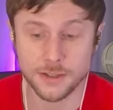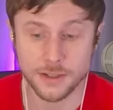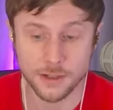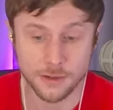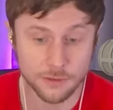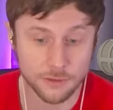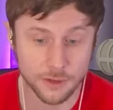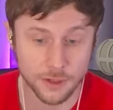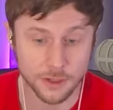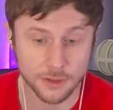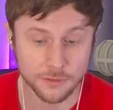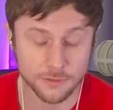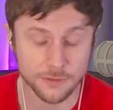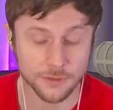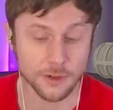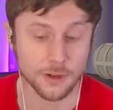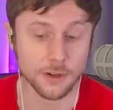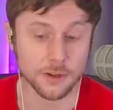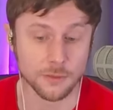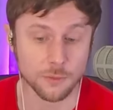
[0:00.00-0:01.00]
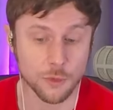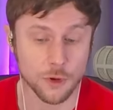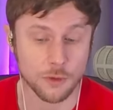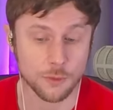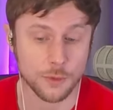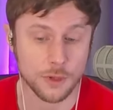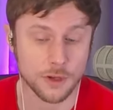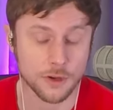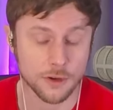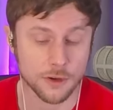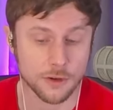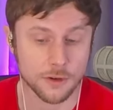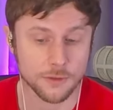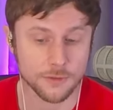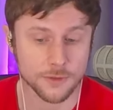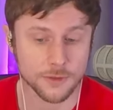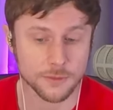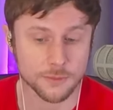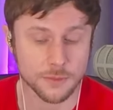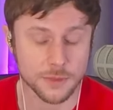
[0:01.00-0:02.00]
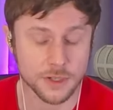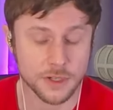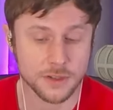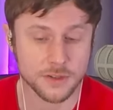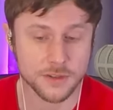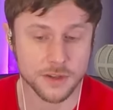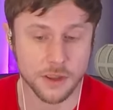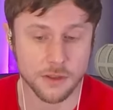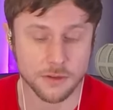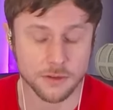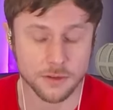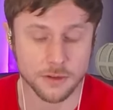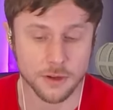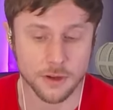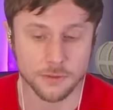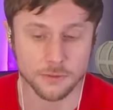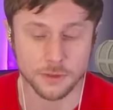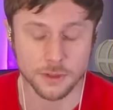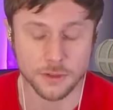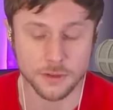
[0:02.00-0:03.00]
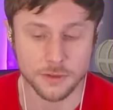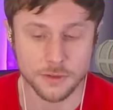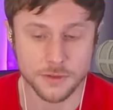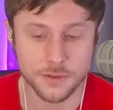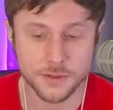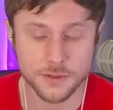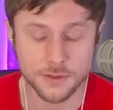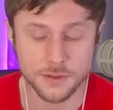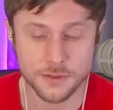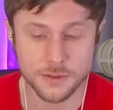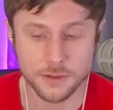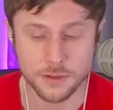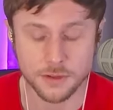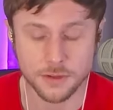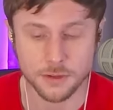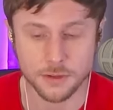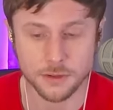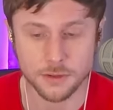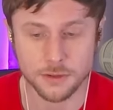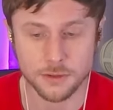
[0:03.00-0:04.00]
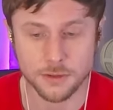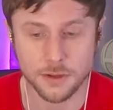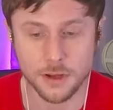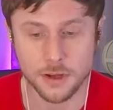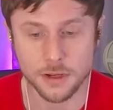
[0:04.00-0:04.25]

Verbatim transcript: different from what we heard from many Southern governors this year,